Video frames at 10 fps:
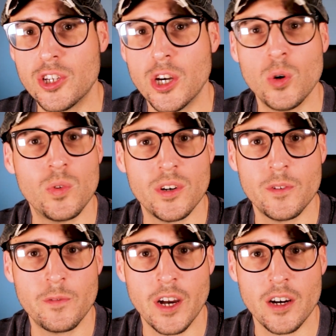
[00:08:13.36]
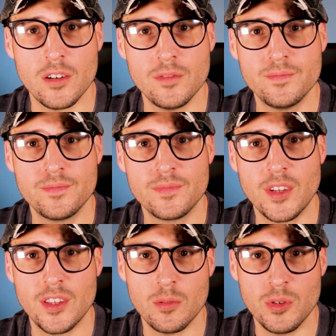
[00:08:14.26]
go Will Ferrell
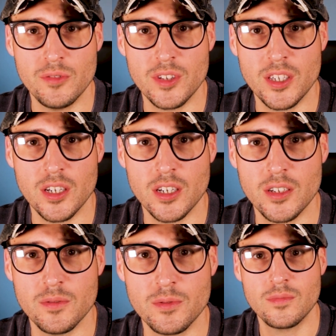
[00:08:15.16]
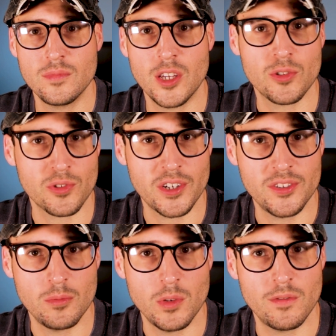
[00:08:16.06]
in the movie of his
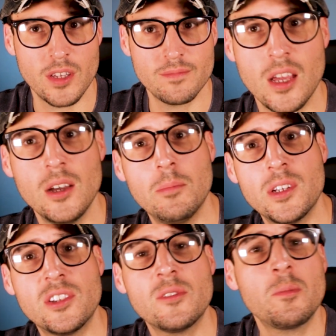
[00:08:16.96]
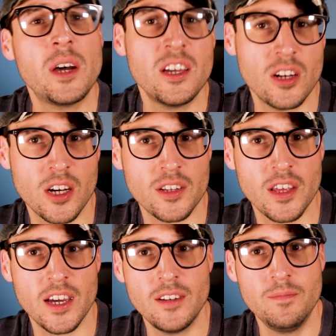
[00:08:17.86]
racing movie. But despite all
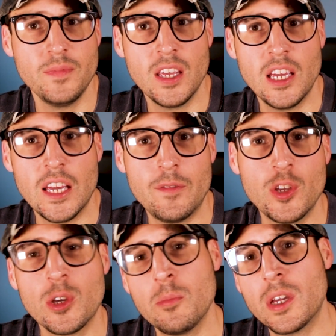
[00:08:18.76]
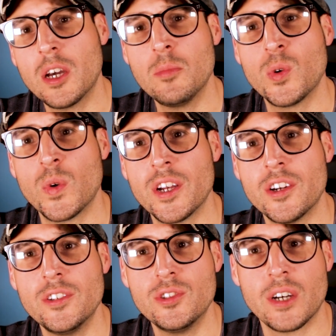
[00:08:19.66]
that, if you can become a
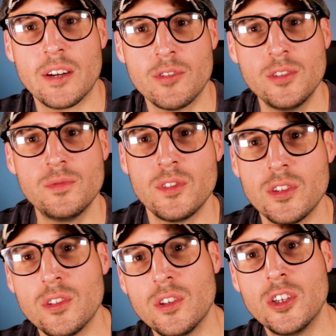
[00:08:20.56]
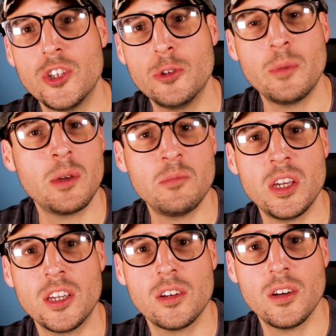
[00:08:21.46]
winner driver, you may
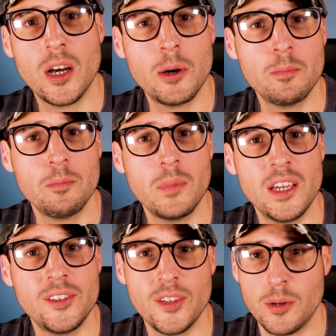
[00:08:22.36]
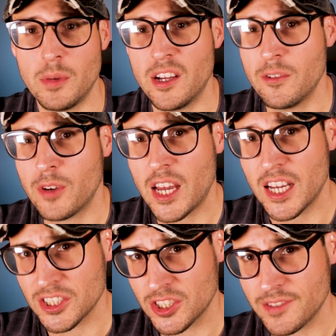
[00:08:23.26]
make an amazing amount of
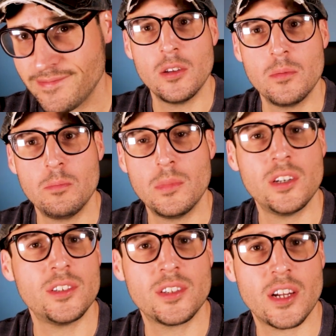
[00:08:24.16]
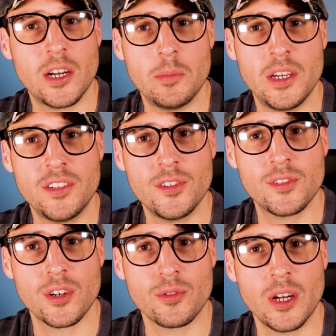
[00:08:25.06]
cash. Military
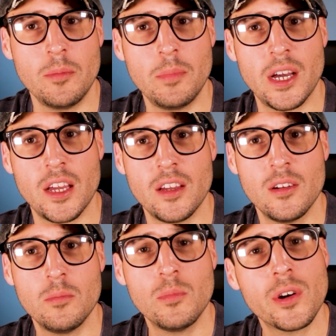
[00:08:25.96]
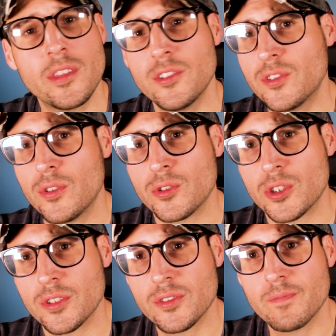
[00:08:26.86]
bases are run by more than
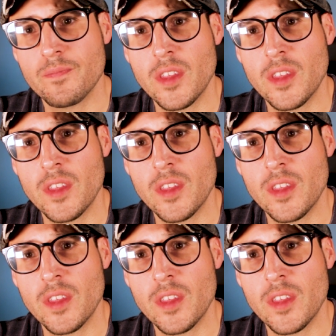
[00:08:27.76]
soldiers.